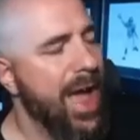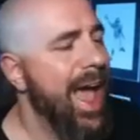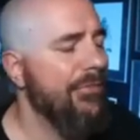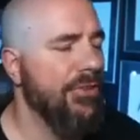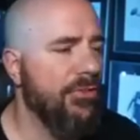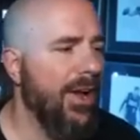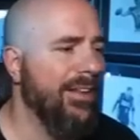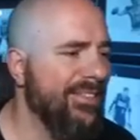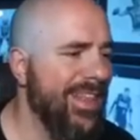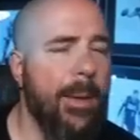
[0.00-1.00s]
have to try to
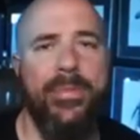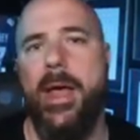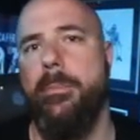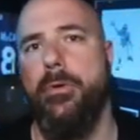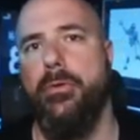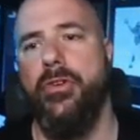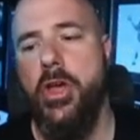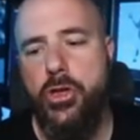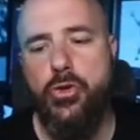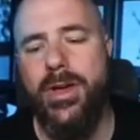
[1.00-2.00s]
stop that move.
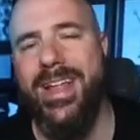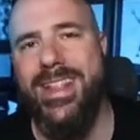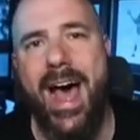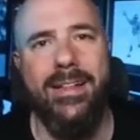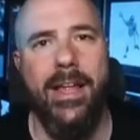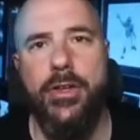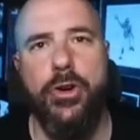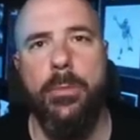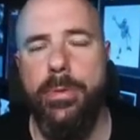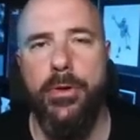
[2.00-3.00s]
You cannot let your
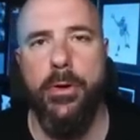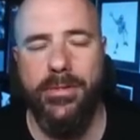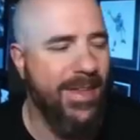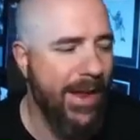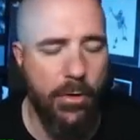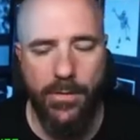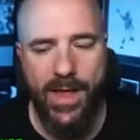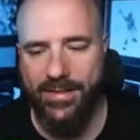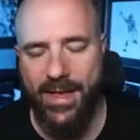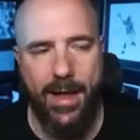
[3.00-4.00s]
computer take on
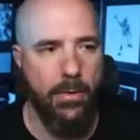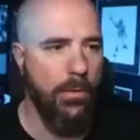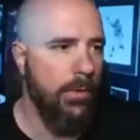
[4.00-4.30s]
that tackle.